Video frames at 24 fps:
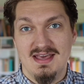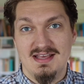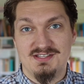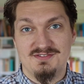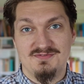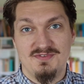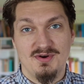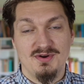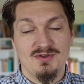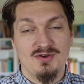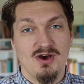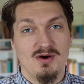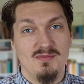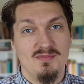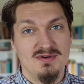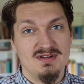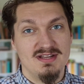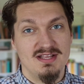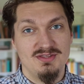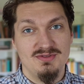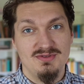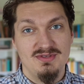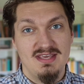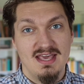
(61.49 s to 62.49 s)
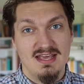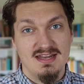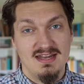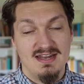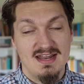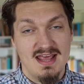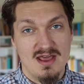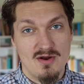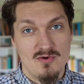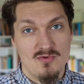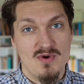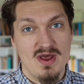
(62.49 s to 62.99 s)
It's very common that you get
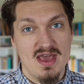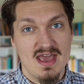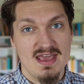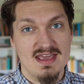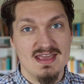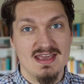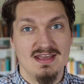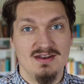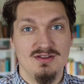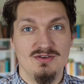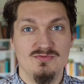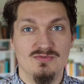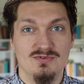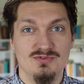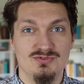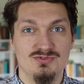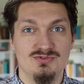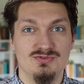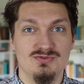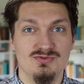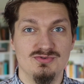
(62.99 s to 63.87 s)
an array and you want